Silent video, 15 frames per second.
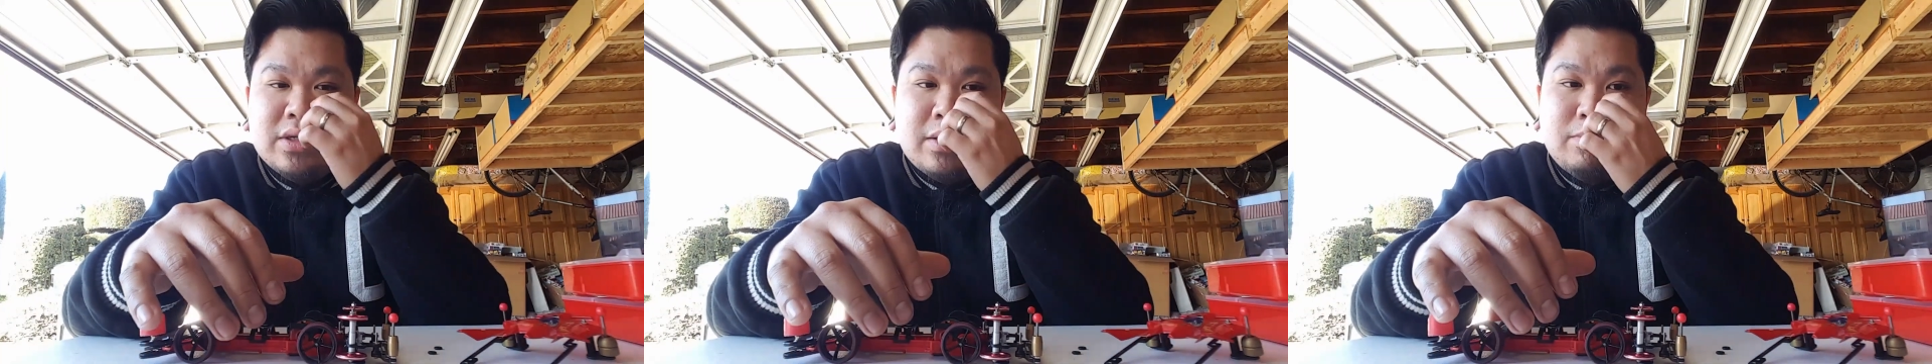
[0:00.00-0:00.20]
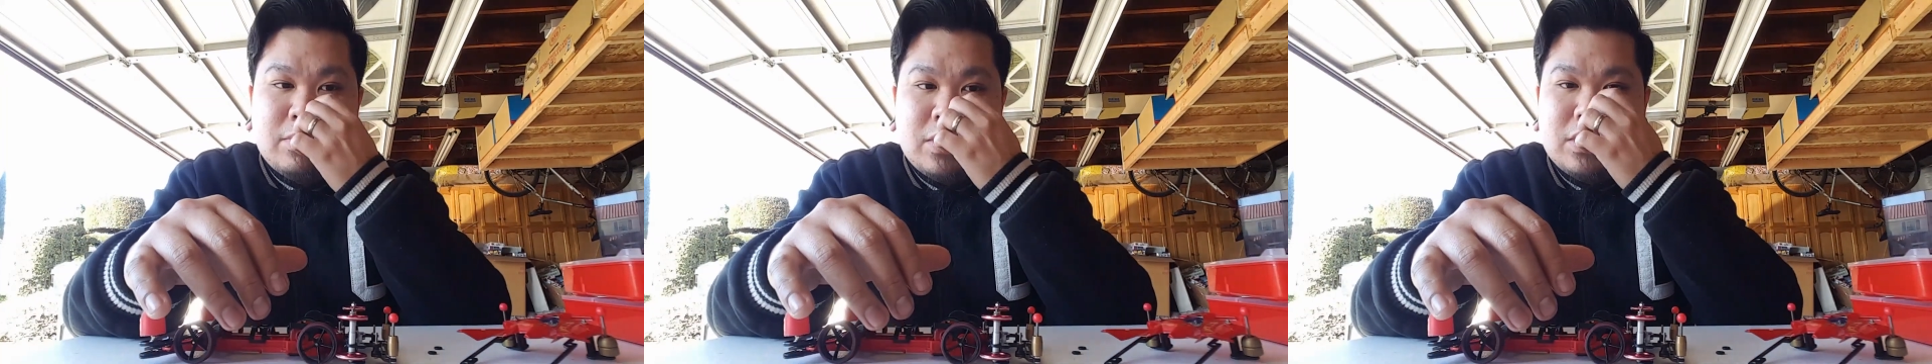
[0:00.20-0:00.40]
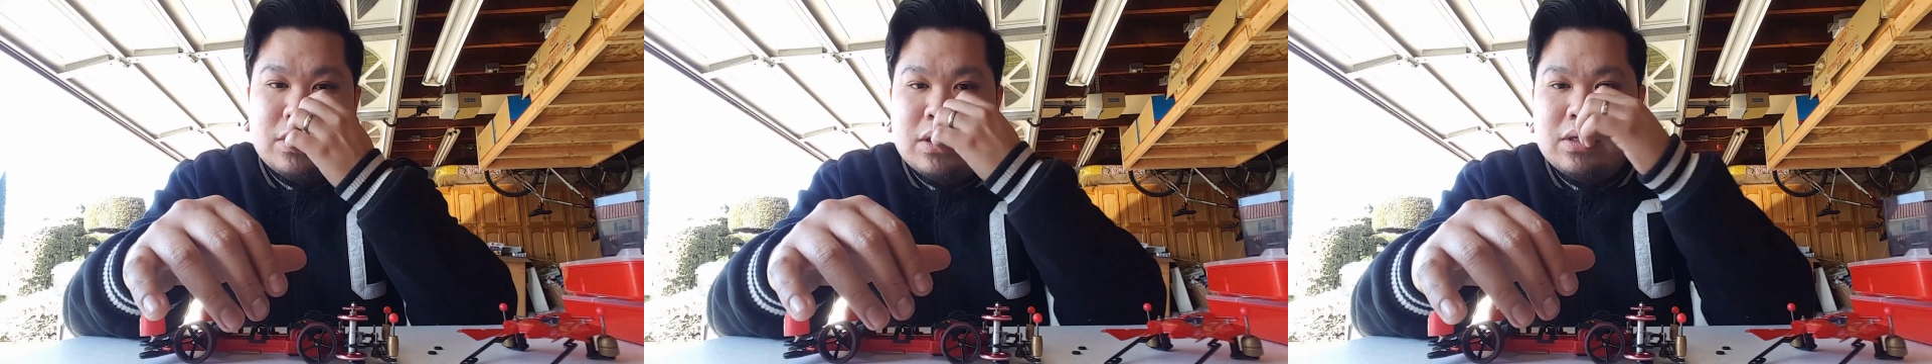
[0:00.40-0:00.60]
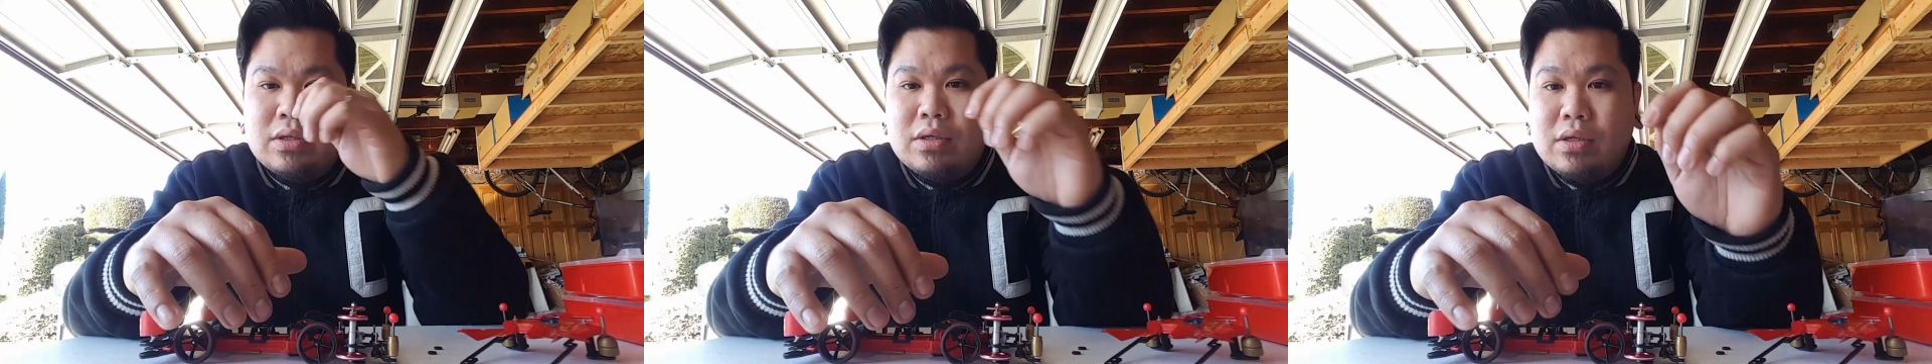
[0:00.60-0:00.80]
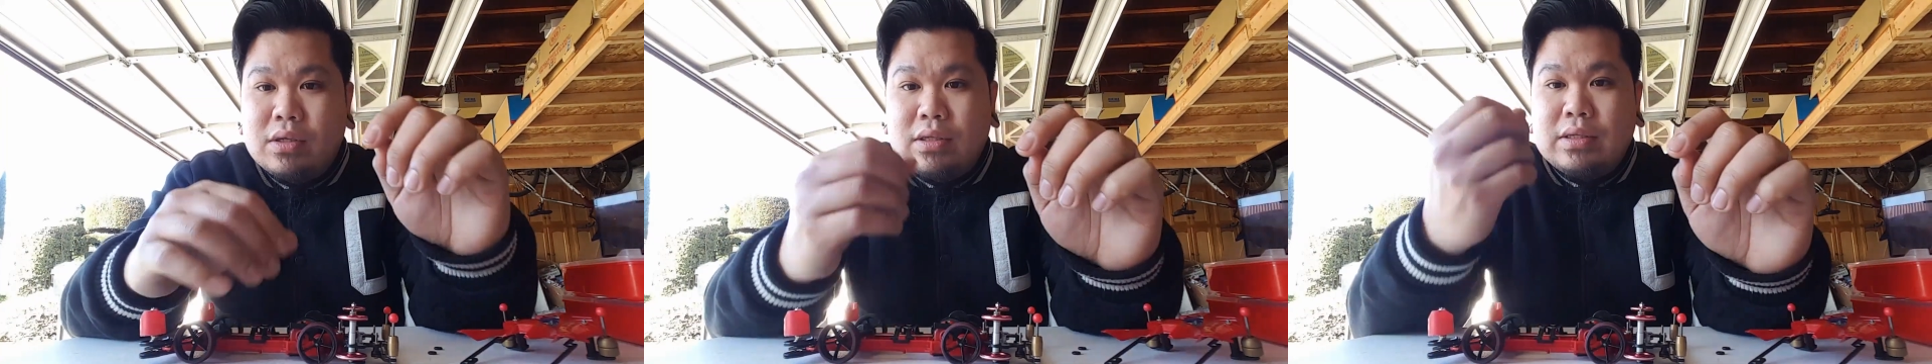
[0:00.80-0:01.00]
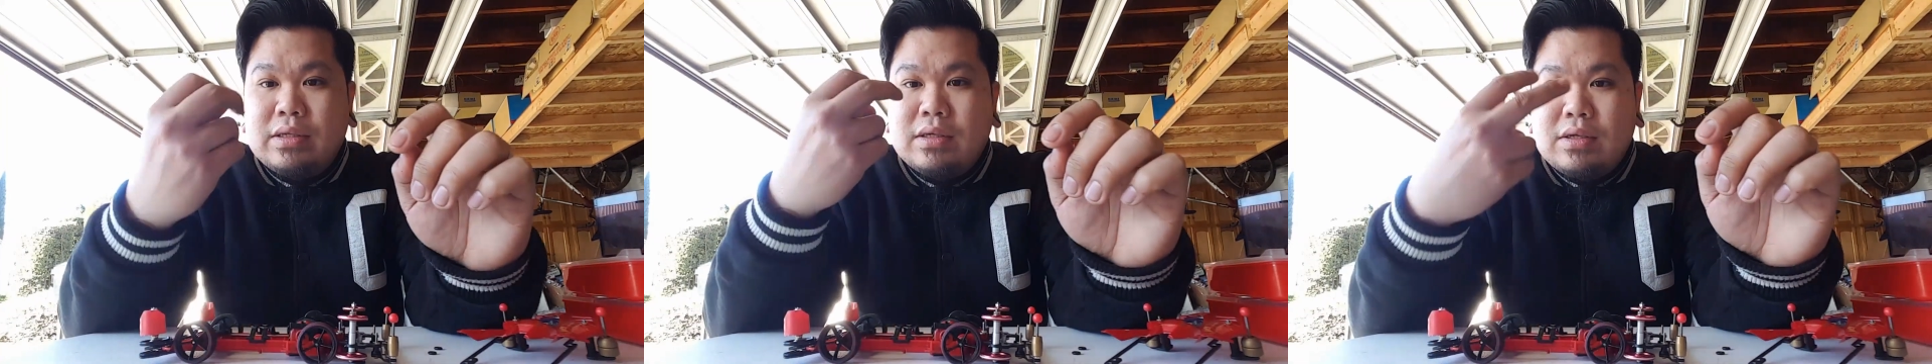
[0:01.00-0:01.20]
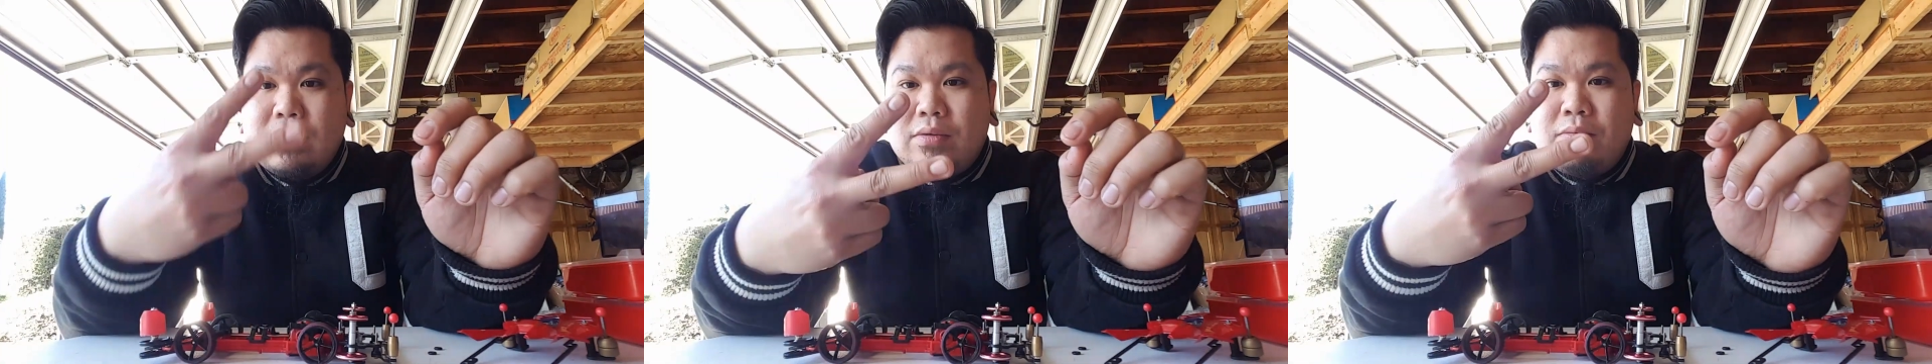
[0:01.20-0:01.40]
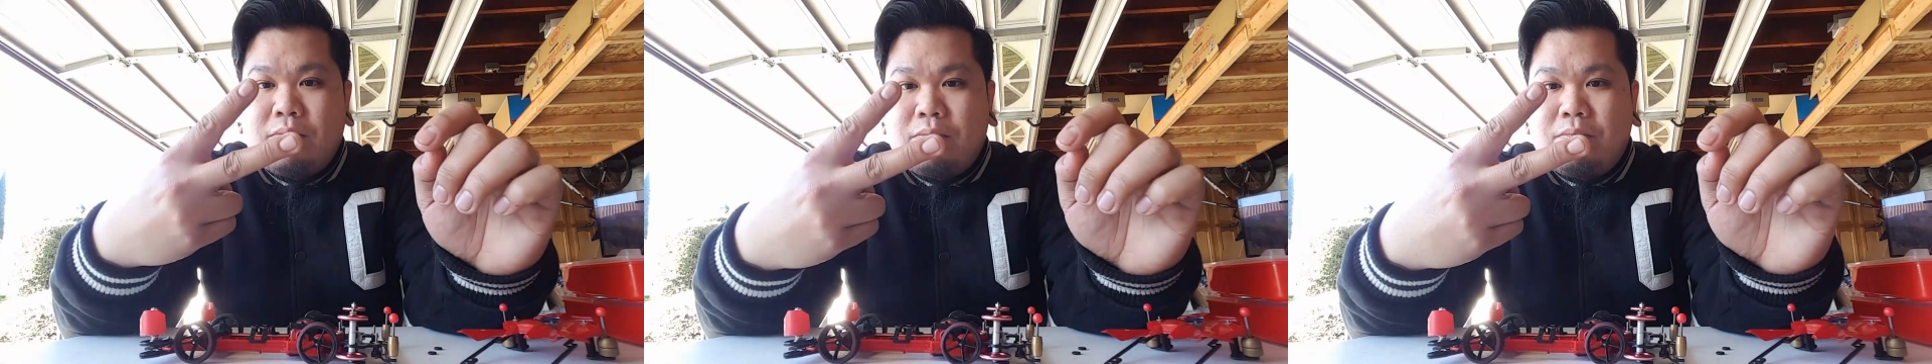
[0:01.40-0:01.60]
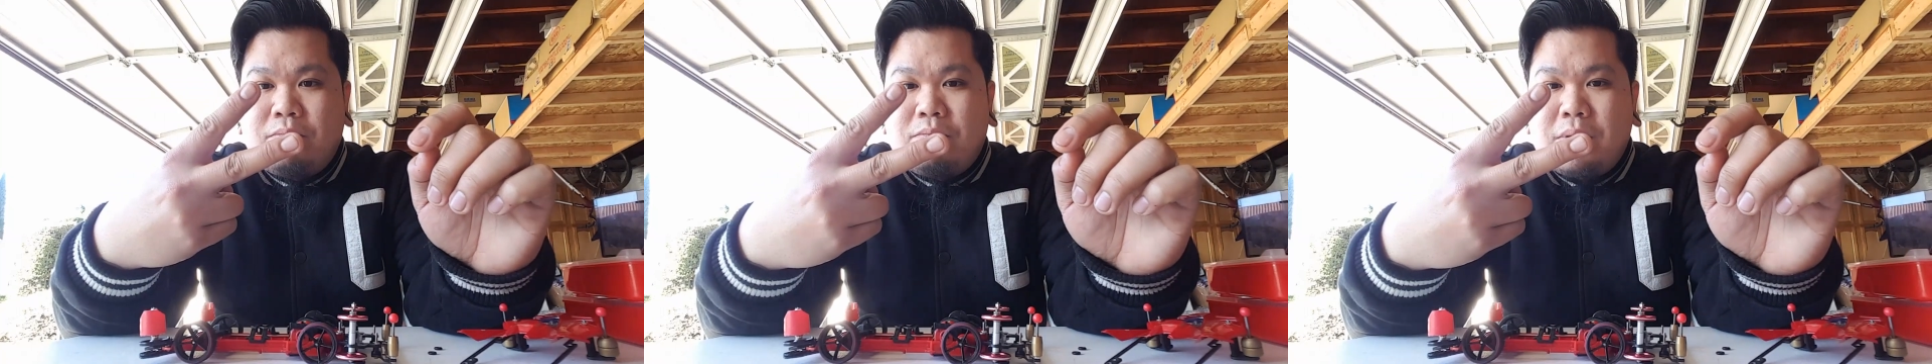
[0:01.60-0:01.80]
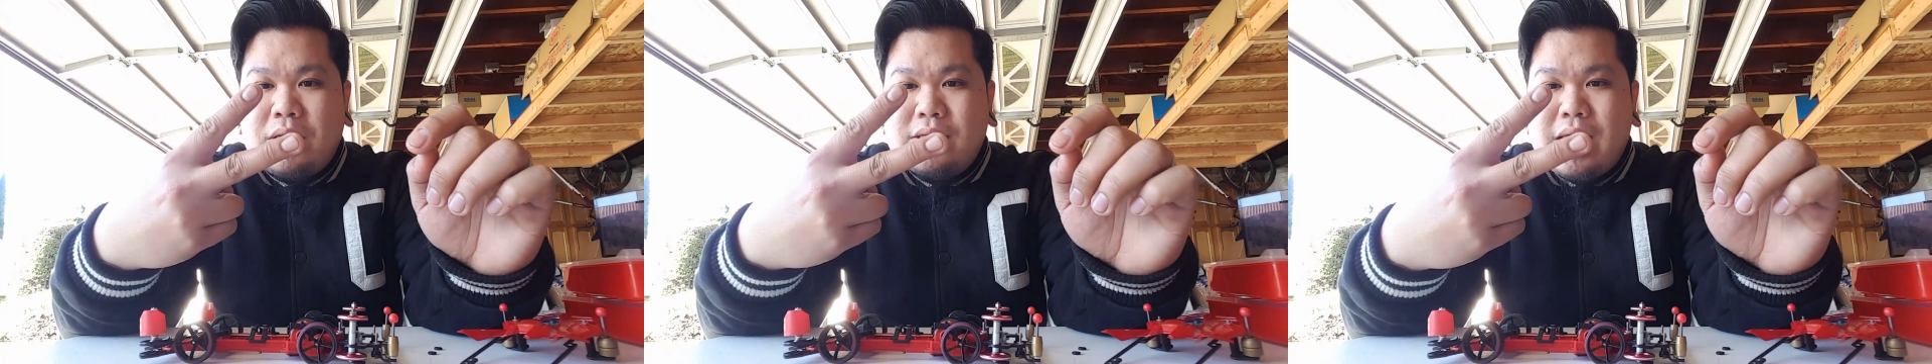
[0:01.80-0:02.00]
humble.
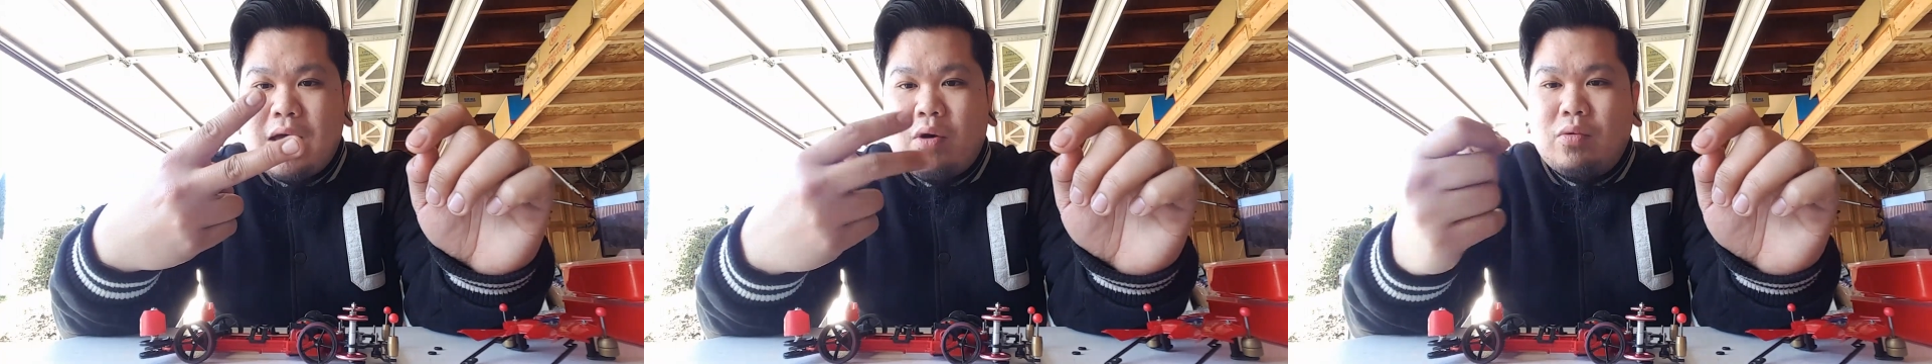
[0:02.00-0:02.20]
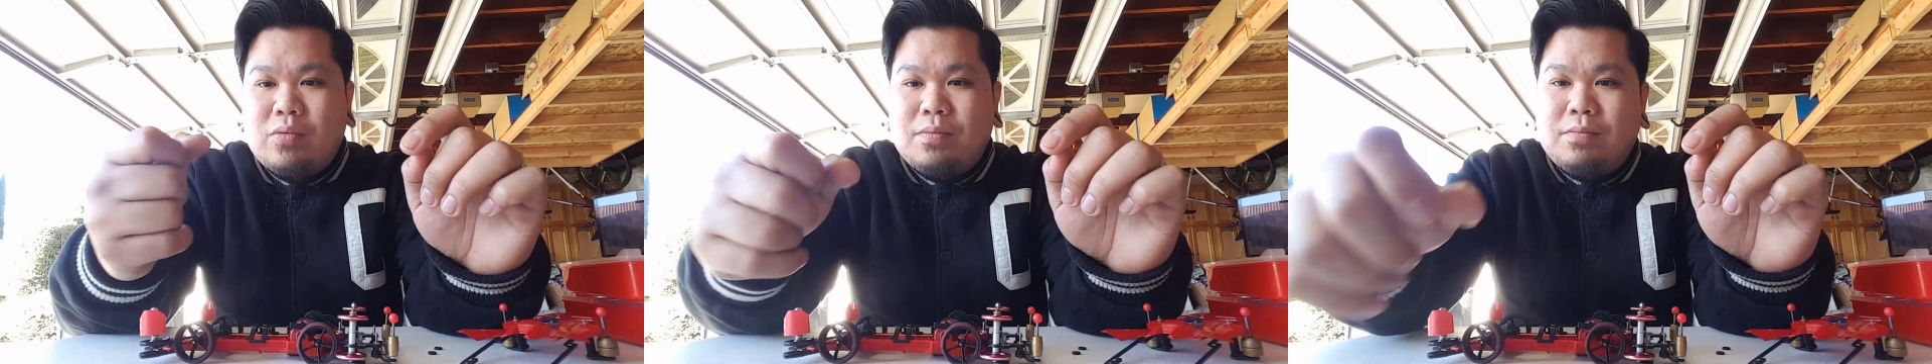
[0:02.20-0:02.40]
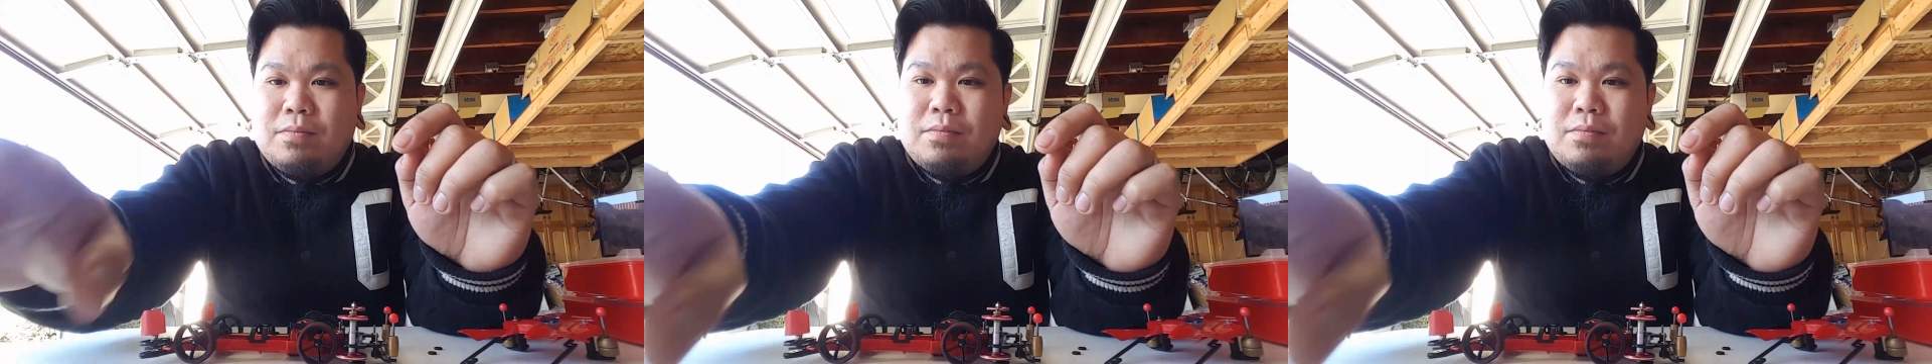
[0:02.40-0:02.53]
Peace out.